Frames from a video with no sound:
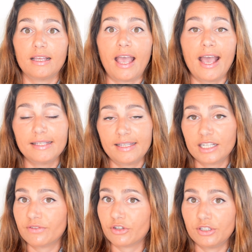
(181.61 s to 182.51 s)
S
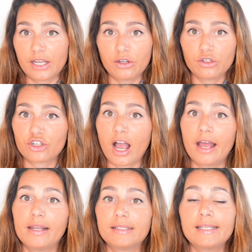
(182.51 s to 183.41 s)
stands for single
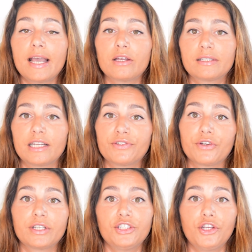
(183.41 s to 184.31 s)
shot, CL stands
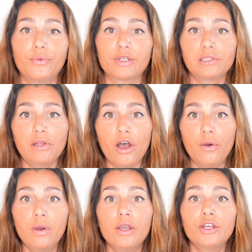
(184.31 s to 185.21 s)
for continuous
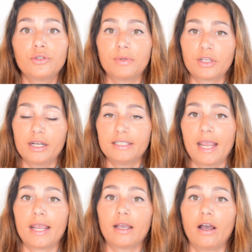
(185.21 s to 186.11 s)
low, so it's gonna
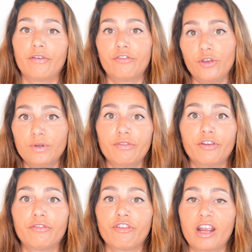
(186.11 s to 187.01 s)
take a few
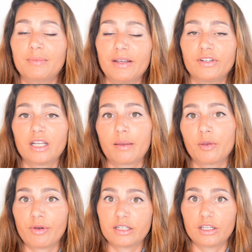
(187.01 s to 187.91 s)
different frames every time
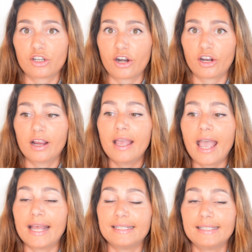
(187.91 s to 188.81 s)
you press the shutter,
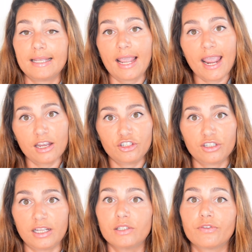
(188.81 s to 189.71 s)
and CH
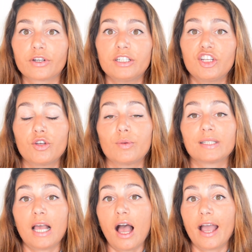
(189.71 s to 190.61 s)
stands for
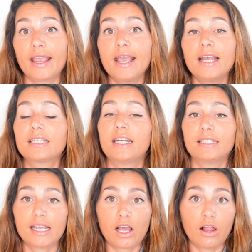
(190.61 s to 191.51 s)
continuous high. It's gonna
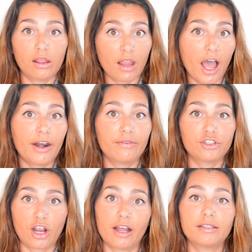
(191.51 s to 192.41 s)
take a lot of
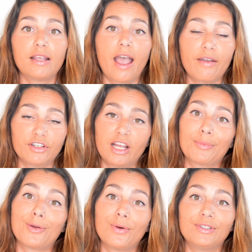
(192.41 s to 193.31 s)
shots every
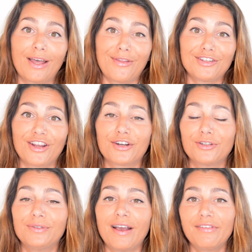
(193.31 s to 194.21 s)
time you hold down that shutter.
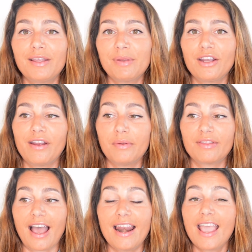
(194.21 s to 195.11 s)
So definitely play around with
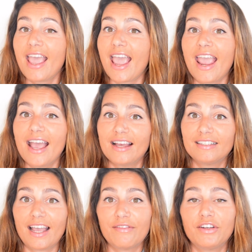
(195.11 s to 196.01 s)
that.
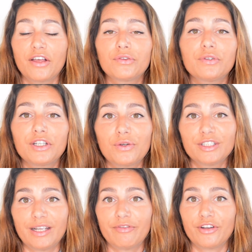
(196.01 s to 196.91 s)
And I have another really
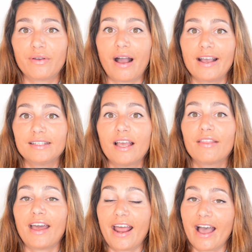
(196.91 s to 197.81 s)
cool tip for you guys
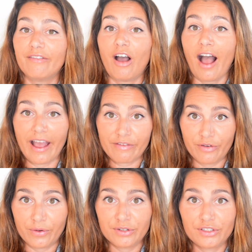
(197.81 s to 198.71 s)
that have
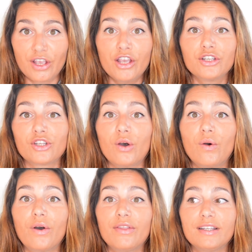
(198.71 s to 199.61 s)
iPhones.
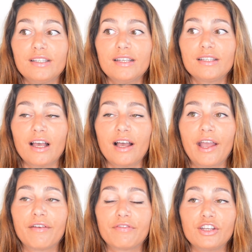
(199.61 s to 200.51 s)
So this is
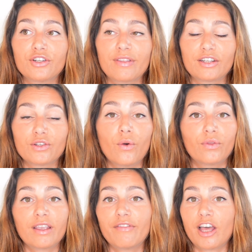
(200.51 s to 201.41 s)
a feature that's
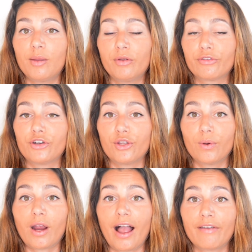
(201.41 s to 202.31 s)
only available for
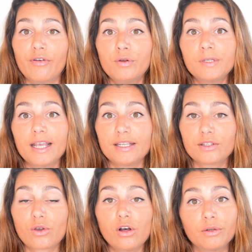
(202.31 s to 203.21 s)
newer iPhones. It
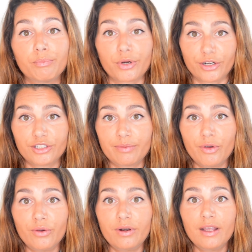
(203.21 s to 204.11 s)
is called burst
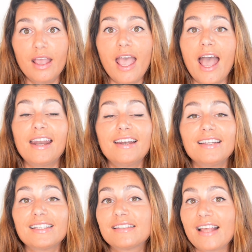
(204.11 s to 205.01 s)
mode, and it
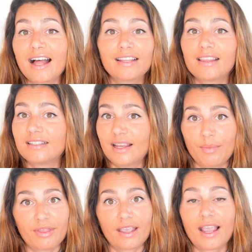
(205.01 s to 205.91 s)
is exactly the same
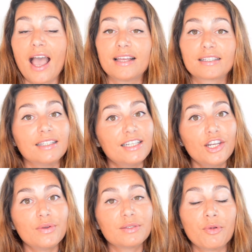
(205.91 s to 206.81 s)
thing as
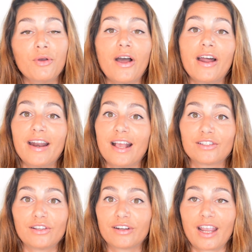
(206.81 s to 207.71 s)
continuous mode on an
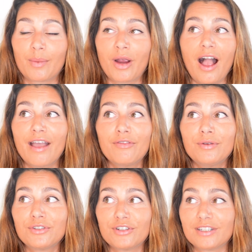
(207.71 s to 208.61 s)
SLR camera.
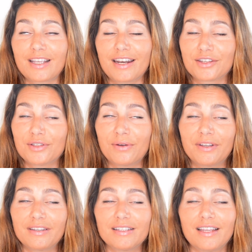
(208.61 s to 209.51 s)
iPhones are just getting so
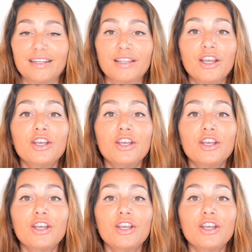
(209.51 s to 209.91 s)
good these days.